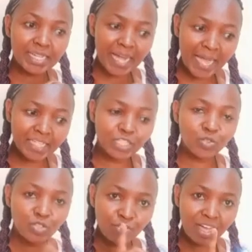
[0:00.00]
guide you.
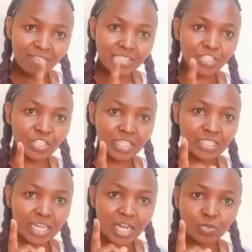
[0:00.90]
If you haven't checked
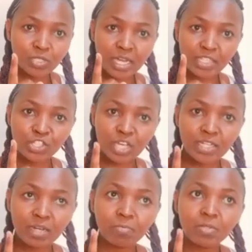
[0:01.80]
out her
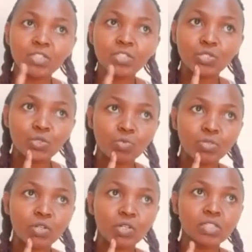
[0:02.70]
channel, please do
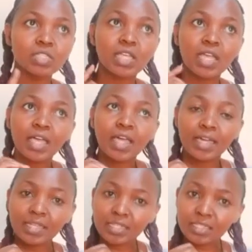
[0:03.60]
because
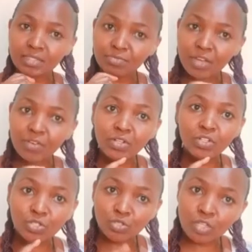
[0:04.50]
it's very
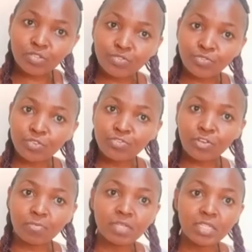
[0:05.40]
resourceful for
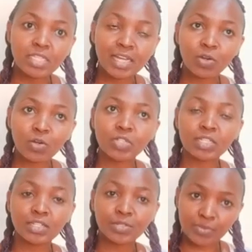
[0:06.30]
beginner
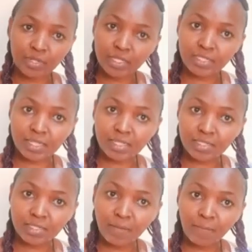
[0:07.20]
content creators.
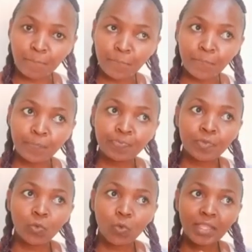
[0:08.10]

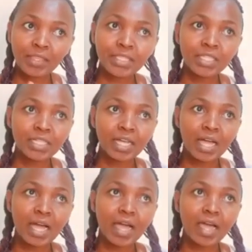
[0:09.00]
One thing,
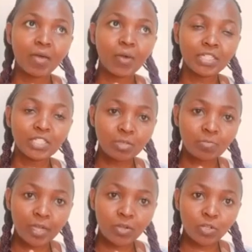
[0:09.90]
I, one tip
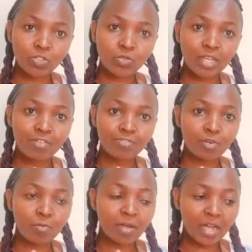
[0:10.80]
I got to learn
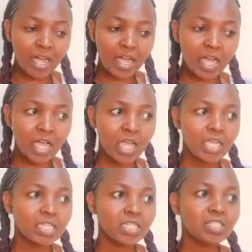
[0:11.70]
from her
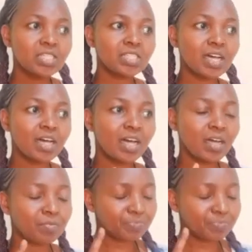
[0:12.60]
is uh,